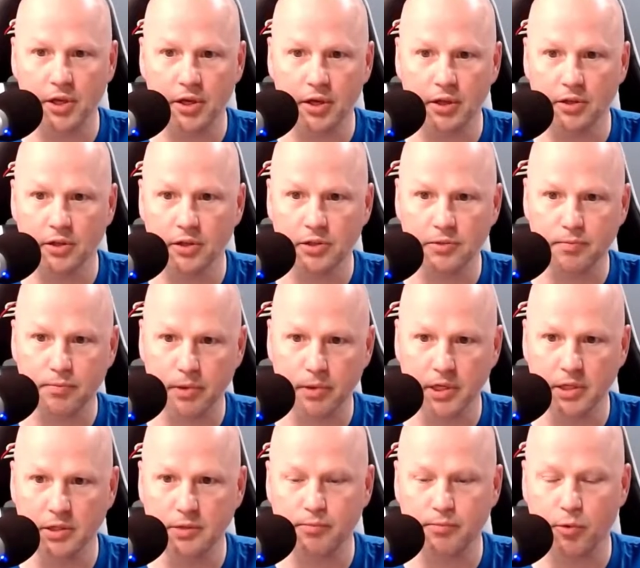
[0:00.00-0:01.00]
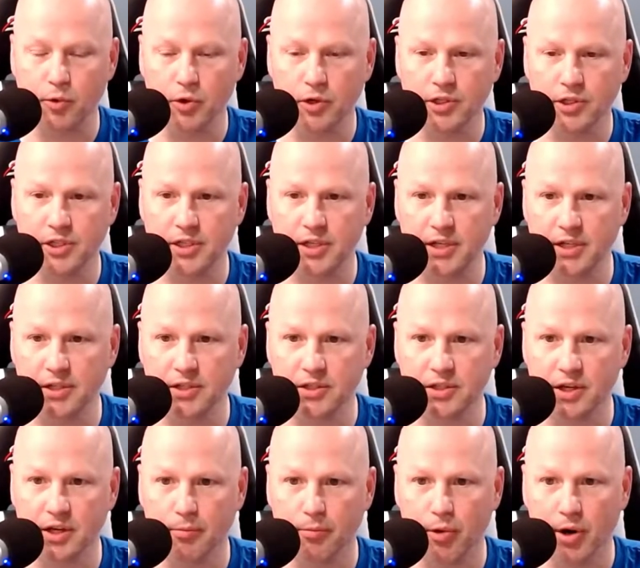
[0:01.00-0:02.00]
what the spring sports season is
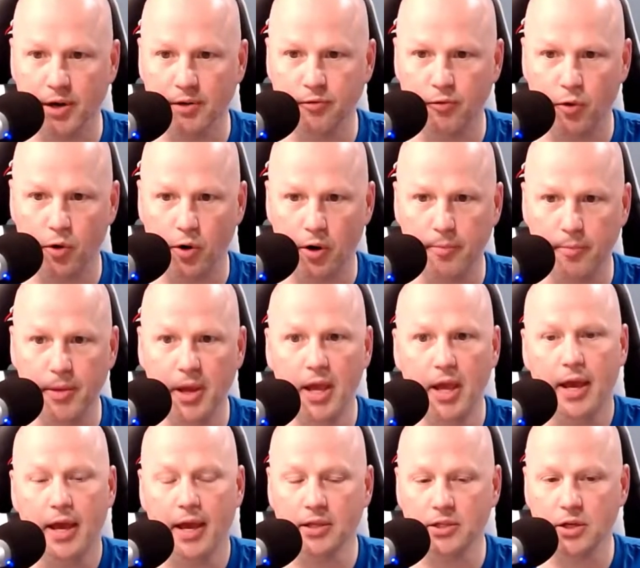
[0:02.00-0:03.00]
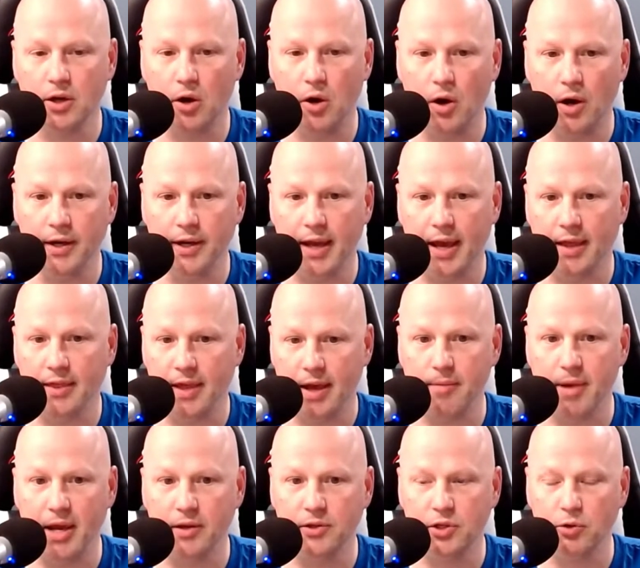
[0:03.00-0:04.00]
going to bring for them. And so again, they may
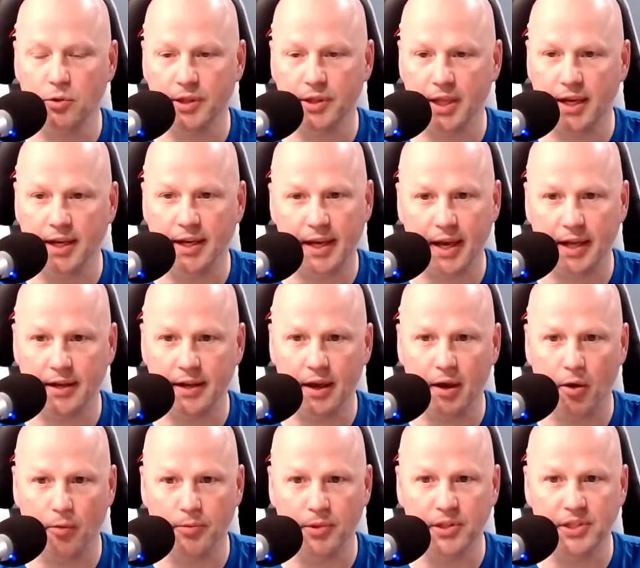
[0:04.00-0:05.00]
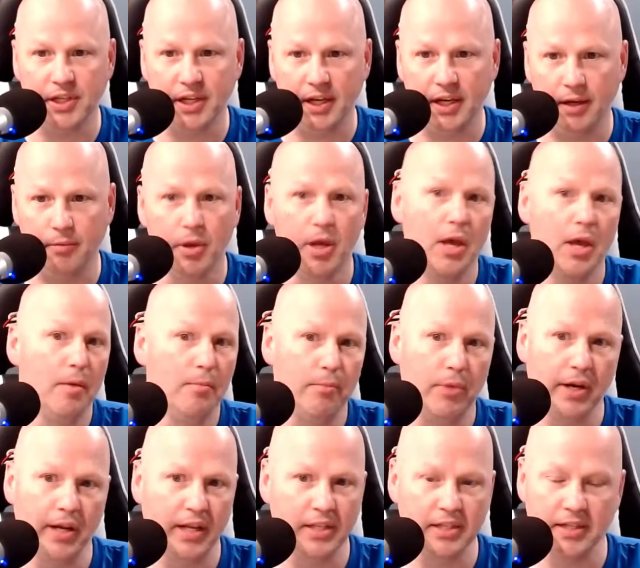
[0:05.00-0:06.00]
do what they can to help the team,
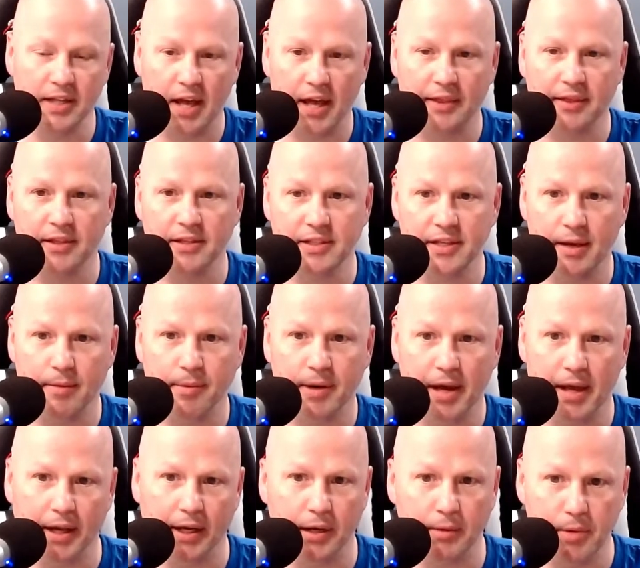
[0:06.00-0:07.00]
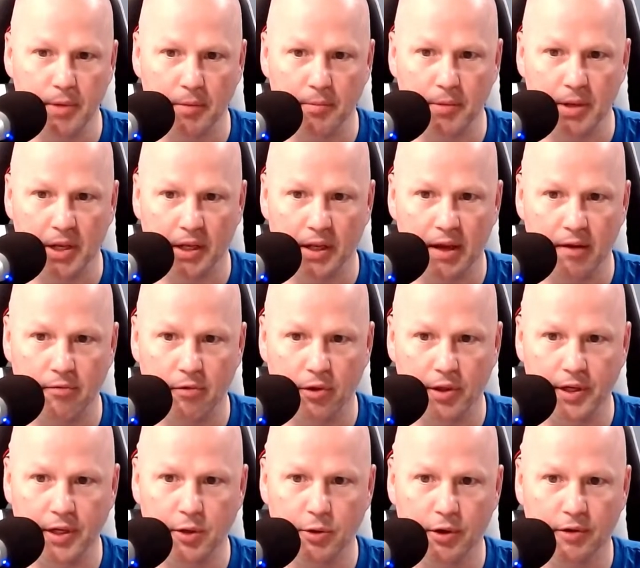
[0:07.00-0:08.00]
but it's not the same kind of commitment level that
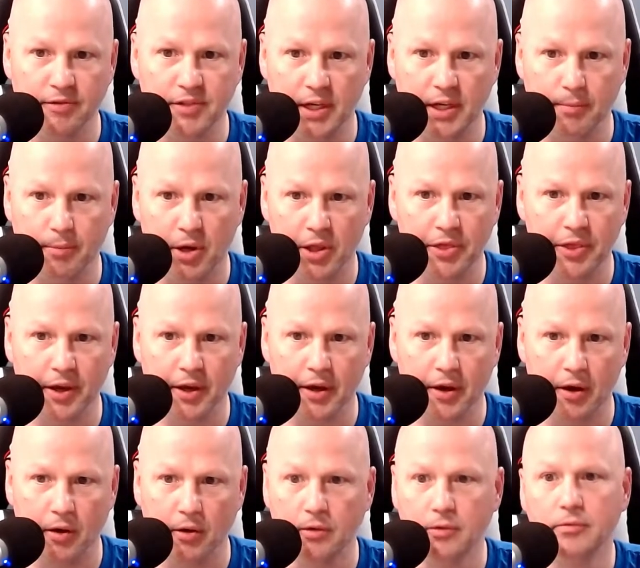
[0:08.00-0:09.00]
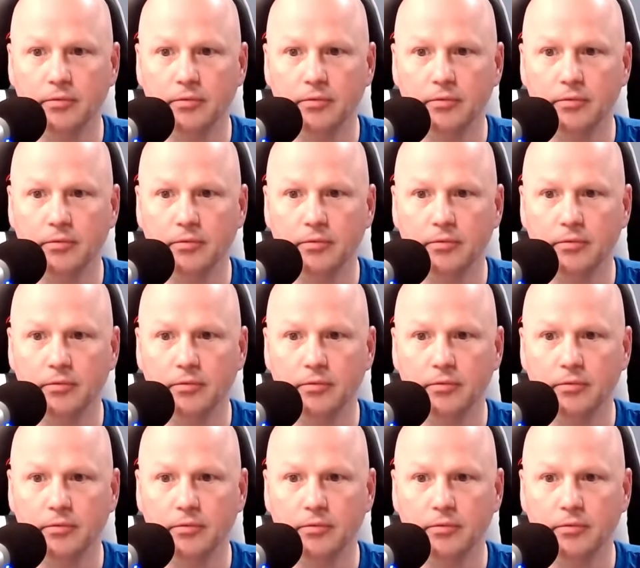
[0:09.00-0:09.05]
you would have seen a month ago.